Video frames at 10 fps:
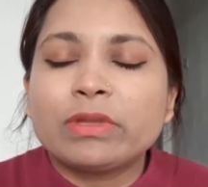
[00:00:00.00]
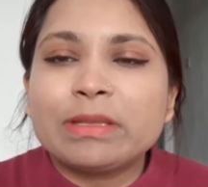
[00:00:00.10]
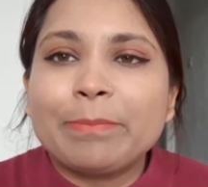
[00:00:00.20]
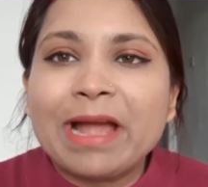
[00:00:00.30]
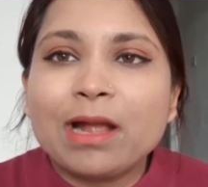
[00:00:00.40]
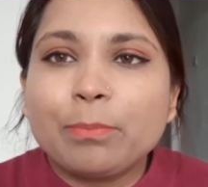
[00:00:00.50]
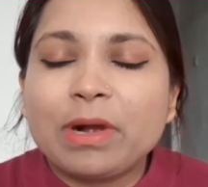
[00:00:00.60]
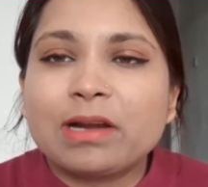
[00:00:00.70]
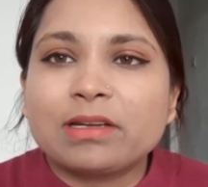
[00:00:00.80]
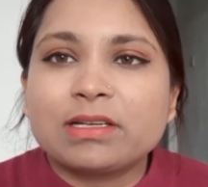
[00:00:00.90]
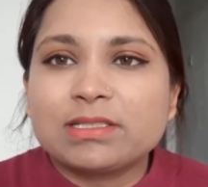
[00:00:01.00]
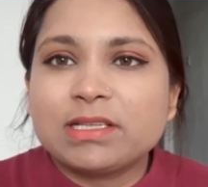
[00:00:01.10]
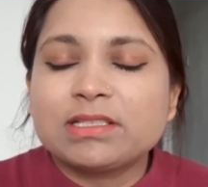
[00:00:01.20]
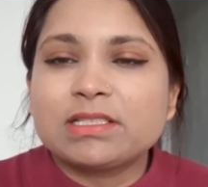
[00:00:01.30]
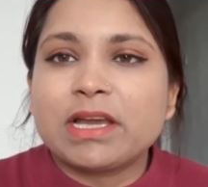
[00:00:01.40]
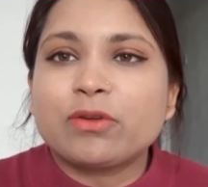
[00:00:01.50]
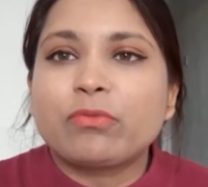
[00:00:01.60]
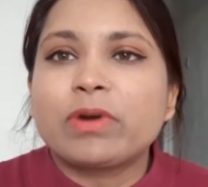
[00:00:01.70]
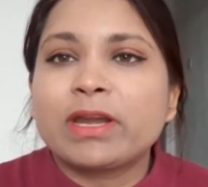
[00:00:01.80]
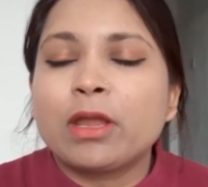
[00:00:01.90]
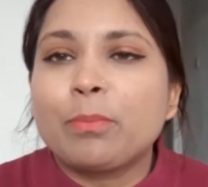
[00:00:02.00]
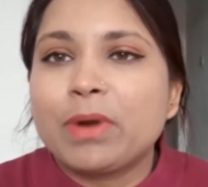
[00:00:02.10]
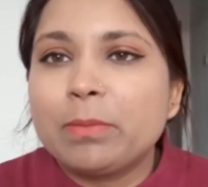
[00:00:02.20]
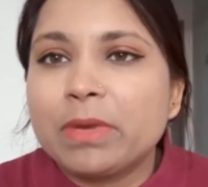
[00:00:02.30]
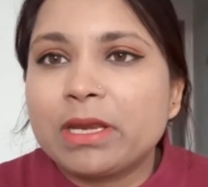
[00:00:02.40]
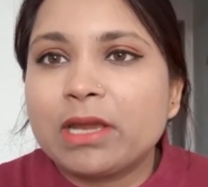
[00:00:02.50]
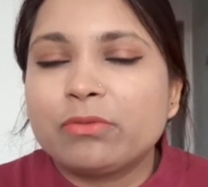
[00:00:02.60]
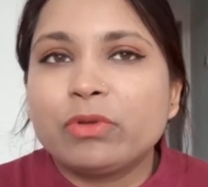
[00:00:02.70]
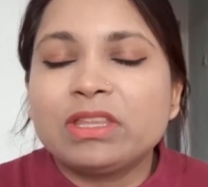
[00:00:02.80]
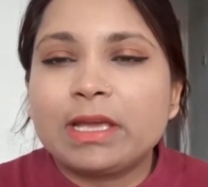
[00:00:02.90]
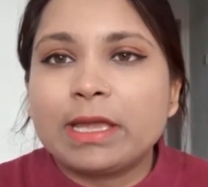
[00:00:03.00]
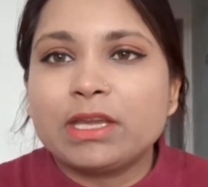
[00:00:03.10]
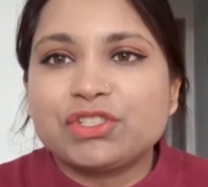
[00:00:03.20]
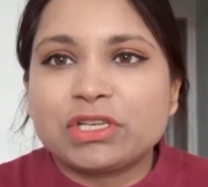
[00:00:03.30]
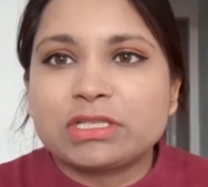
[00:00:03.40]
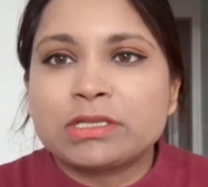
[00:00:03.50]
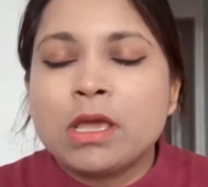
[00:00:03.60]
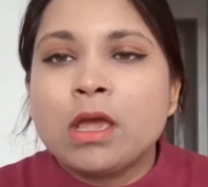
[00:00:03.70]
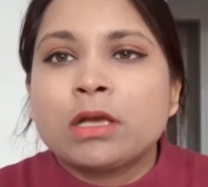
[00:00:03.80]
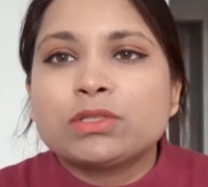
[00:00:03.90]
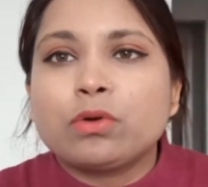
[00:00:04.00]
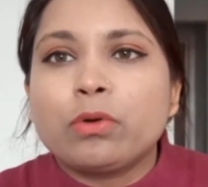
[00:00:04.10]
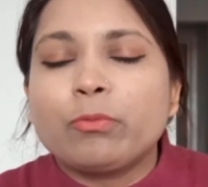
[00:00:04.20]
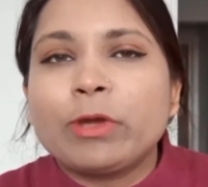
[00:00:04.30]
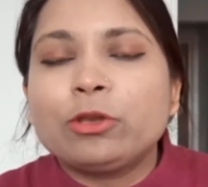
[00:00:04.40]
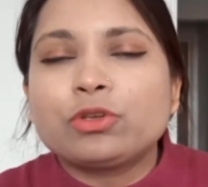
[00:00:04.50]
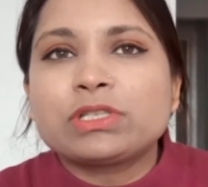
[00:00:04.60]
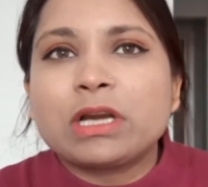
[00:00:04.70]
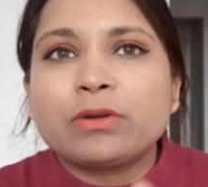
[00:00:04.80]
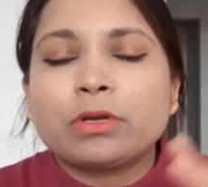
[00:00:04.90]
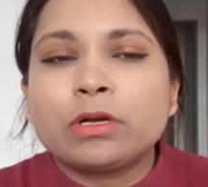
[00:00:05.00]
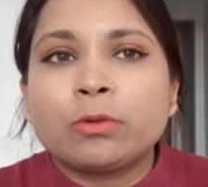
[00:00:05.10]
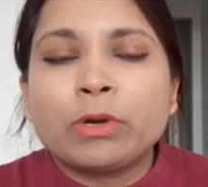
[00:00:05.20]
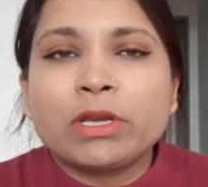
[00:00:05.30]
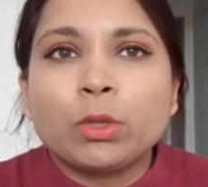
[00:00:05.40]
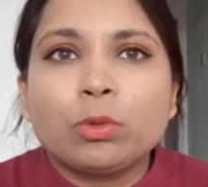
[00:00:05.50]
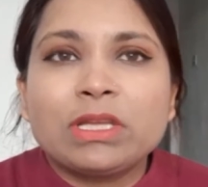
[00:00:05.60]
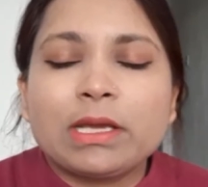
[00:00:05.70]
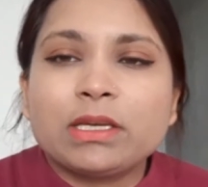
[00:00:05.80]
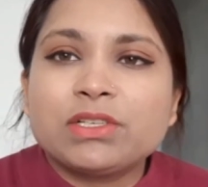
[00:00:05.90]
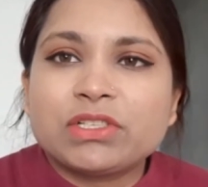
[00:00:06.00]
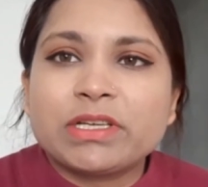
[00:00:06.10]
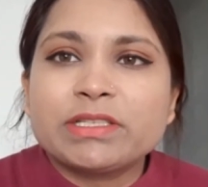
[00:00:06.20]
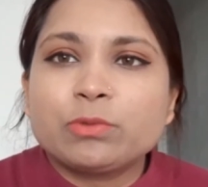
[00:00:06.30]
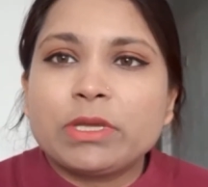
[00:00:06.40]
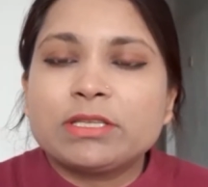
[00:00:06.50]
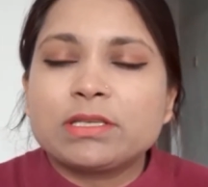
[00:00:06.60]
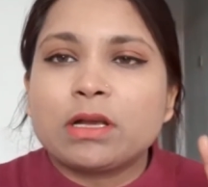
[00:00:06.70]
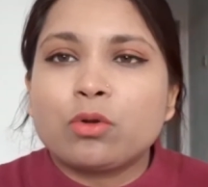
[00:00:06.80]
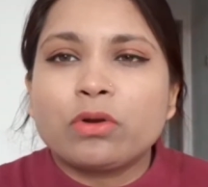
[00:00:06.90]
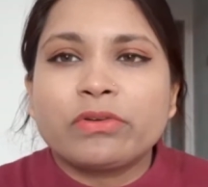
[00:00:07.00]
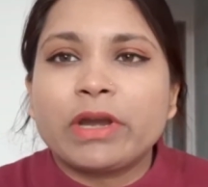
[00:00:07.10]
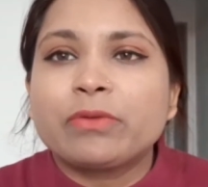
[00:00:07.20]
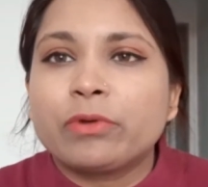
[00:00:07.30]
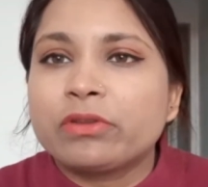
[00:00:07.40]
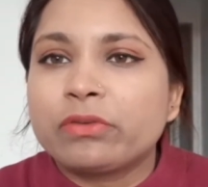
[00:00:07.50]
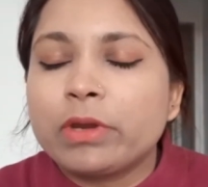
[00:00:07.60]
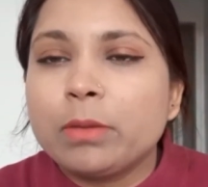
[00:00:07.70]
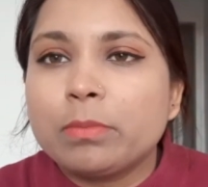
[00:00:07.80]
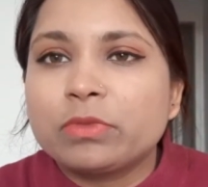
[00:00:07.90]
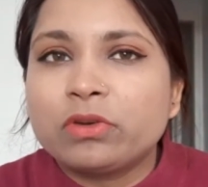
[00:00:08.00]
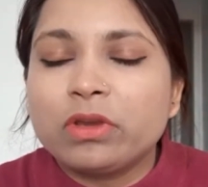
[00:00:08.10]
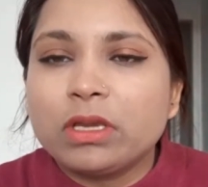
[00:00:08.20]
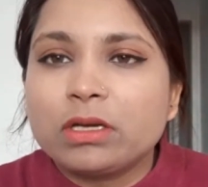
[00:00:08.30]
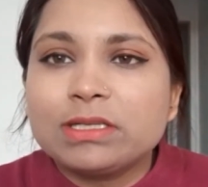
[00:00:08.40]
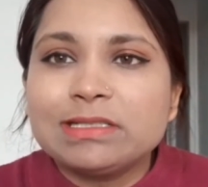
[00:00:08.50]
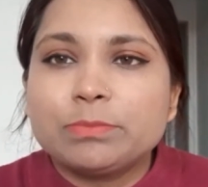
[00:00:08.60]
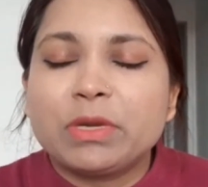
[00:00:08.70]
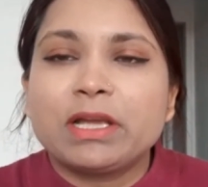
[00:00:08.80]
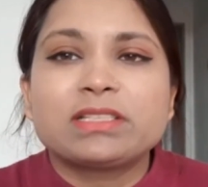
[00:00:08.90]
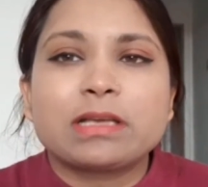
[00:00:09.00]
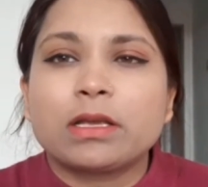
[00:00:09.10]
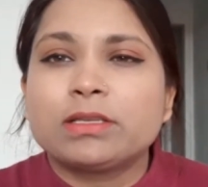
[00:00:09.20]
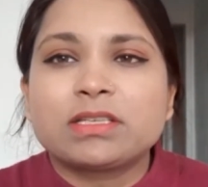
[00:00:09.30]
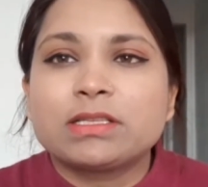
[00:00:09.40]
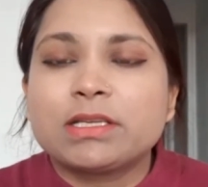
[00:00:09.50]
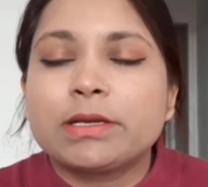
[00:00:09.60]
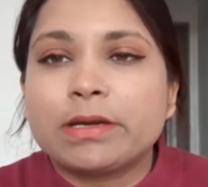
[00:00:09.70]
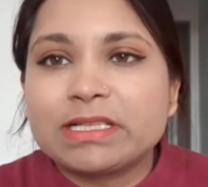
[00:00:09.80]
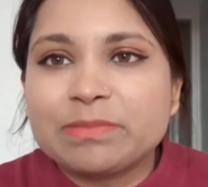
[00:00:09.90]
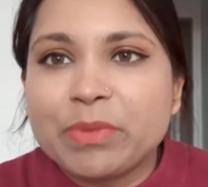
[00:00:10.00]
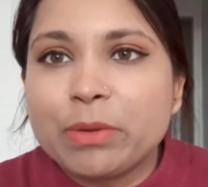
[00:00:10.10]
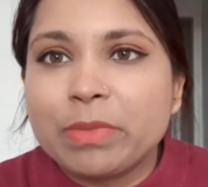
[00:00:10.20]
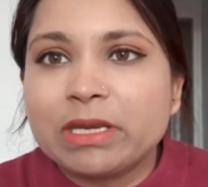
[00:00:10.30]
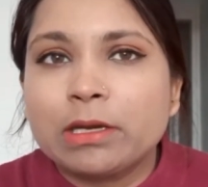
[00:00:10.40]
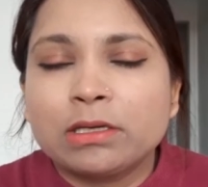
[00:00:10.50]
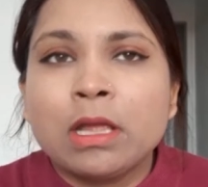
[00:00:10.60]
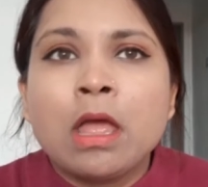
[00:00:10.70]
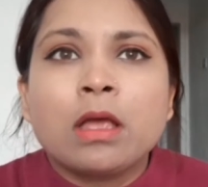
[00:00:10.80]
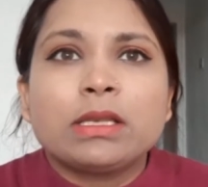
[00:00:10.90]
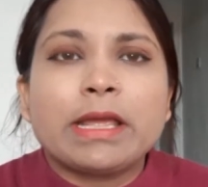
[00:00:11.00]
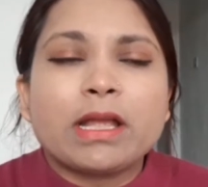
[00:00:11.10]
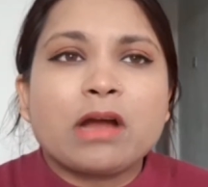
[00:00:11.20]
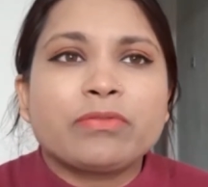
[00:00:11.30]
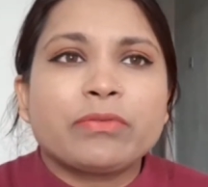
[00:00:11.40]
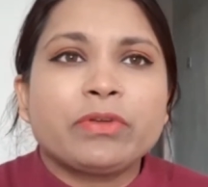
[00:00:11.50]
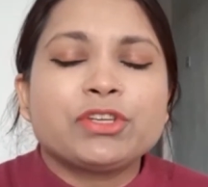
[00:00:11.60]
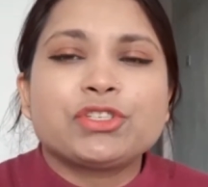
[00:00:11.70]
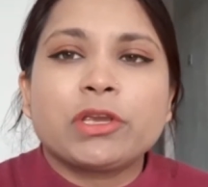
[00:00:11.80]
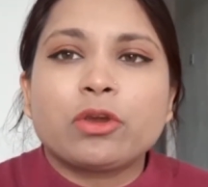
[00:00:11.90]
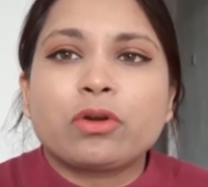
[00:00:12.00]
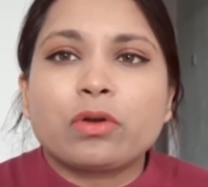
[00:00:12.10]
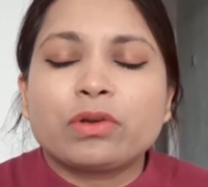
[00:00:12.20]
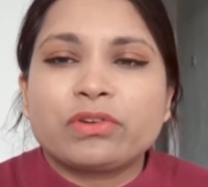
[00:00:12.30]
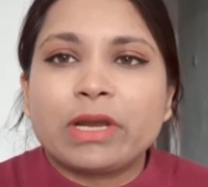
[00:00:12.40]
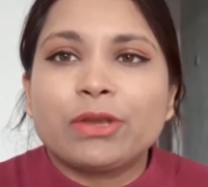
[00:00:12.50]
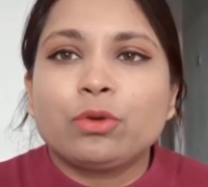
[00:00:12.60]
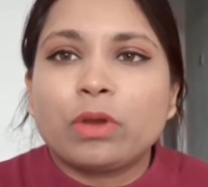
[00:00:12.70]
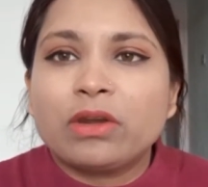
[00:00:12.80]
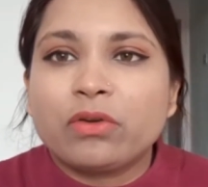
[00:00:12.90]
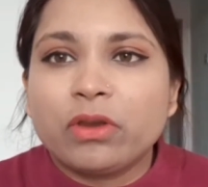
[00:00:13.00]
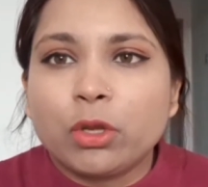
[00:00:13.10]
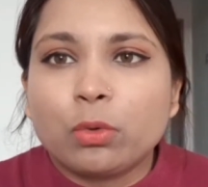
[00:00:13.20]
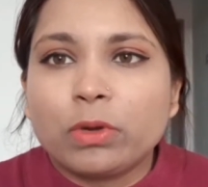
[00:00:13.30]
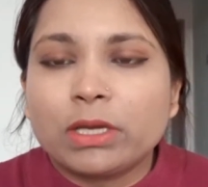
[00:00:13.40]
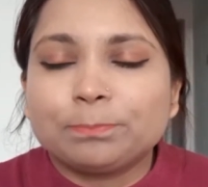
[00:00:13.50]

the bank partners instead of working permanent with the NHS. So when you start working with the NHS, is a contract for three years, but it's considered as a permanent. Like after finishing your contract, you can renew it.